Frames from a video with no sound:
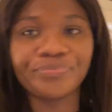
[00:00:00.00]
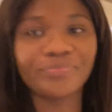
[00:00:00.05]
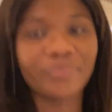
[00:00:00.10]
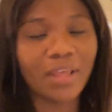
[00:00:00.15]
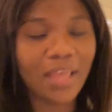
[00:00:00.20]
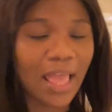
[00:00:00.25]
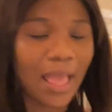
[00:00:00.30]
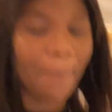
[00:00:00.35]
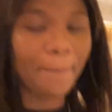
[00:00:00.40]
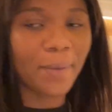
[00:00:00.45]

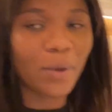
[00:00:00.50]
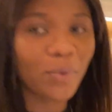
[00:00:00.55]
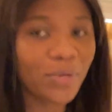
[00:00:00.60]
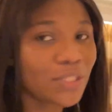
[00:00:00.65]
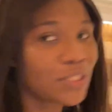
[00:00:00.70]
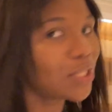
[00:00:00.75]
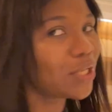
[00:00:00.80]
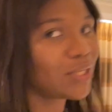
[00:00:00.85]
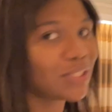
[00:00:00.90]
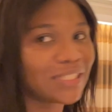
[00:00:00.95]
Yeah, but we're
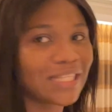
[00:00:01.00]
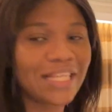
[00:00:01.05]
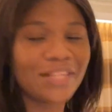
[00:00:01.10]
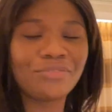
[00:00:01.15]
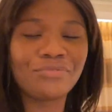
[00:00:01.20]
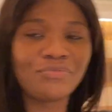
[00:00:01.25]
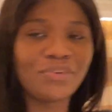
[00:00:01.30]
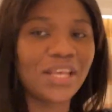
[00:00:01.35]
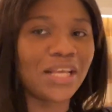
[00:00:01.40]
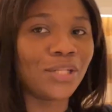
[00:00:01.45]
still on day
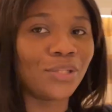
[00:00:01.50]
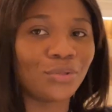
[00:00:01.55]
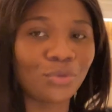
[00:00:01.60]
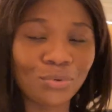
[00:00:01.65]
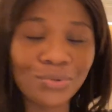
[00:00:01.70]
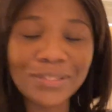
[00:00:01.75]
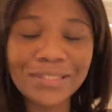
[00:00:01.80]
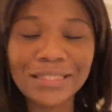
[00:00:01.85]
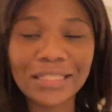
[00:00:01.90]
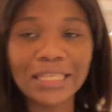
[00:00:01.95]
3. Don't
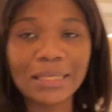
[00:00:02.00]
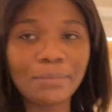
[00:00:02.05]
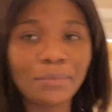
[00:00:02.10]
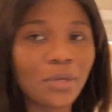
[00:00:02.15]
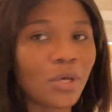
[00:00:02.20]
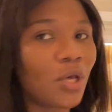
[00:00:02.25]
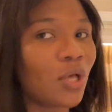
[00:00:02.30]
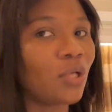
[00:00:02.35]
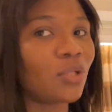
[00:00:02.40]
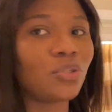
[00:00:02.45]
sleep.
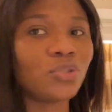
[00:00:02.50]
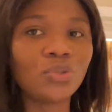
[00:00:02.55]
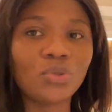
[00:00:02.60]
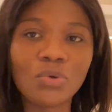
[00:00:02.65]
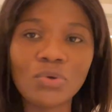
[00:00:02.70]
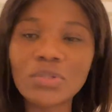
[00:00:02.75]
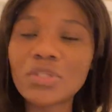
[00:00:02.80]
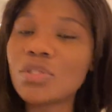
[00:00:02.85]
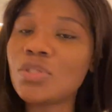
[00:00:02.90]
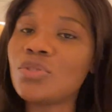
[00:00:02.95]

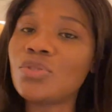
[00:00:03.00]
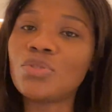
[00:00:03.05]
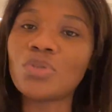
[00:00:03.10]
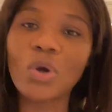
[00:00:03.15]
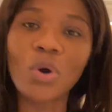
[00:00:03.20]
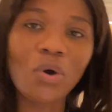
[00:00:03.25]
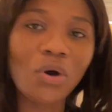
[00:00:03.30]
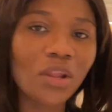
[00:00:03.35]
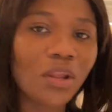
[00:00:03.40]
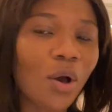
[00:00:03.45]
Don't
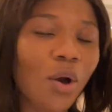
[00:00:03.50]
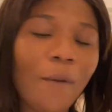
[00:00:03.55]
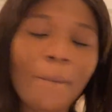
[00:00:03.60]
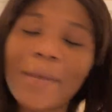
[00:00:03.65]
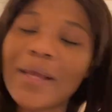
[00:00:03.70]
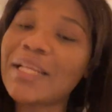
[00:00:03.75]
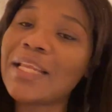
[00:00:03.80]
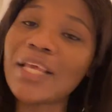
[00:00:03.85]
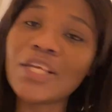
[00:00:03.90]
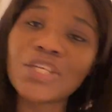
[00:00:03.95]
dull
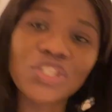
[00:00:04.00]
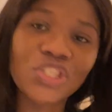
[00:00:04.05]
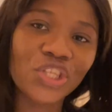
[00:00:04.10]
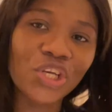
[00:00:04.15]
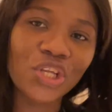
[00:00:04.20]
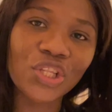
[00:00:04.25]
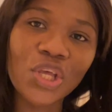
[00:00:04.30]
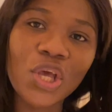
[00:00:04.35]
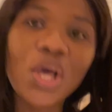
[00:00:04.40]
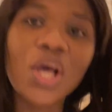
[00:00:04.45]

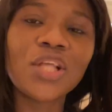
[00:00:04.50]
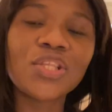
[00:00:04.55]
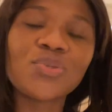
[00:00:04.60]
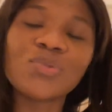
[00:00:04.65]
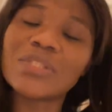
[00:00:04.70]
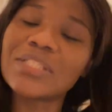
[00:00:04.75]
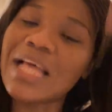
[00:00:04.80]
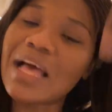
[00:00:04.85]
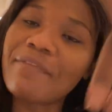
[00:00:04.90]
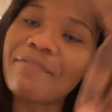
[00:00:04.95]
Omanation. Do
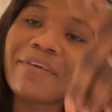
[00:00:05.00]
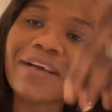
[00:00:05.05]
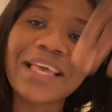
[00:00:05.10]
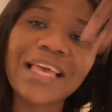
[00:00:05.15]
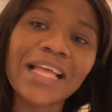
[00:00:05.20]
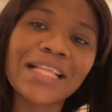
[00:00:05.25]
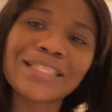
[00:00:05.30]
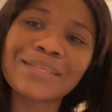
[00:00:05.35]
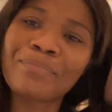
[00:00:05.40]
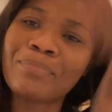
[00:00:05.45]
not
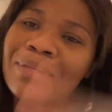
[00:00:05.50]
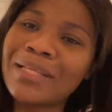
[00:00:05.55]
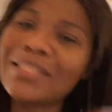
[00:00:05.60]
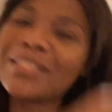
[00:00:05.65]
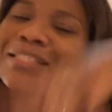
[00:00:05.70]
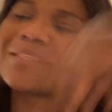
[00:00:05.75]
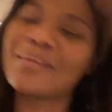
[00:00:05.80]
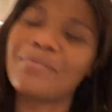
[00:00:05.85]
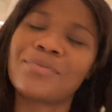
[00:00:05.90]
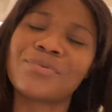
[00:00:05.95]
forget to please
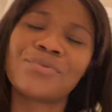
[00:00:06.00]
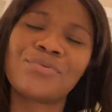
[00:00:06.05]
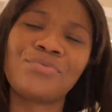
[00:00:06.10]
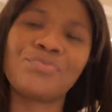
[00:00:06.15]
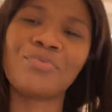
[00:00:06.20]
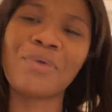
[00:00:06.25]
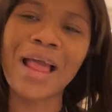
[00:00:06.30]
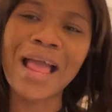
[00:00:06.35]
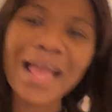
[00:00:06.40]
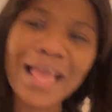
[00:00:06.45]

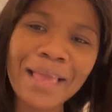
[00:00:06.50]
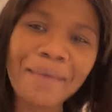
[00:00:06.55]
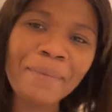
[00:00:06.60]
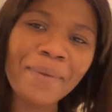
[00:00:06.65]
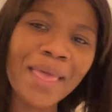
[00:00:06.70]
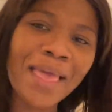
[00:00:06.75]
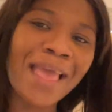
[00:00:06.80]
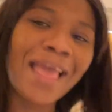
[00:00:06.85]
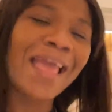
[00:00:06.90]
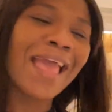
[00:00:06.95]
subscribe
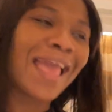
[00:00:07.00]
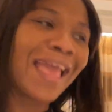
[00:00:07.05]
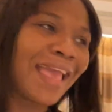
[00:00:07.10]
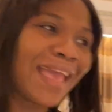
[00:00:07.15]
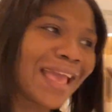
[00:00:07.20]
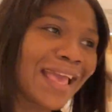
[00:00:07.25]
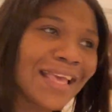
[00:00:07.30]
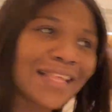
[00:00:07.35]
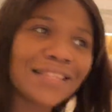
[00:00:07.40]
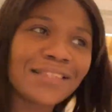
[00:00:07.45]

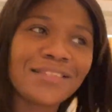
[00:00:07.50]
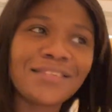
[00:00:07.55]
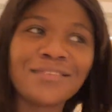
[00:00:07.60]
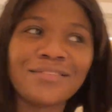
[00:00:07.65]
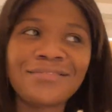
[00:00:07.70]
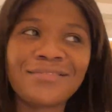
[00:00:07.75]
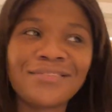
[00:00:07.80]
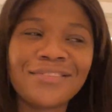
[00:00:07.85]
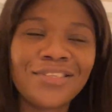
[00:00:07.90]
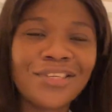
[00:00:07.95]
and
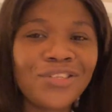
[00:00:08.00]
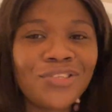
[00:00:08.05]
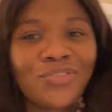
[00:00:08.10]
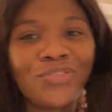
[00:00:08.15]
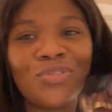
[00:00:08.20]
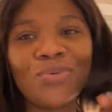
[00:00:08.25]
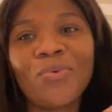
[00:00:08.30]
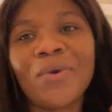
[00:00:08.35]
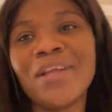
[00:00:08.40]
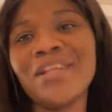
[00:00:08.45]
just
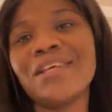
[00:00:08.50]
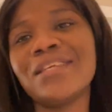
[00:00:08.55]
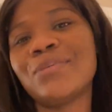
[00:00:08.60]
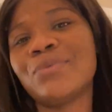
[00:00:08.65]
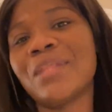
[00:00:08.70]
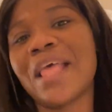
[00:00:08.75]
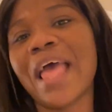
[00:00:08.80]
join us in the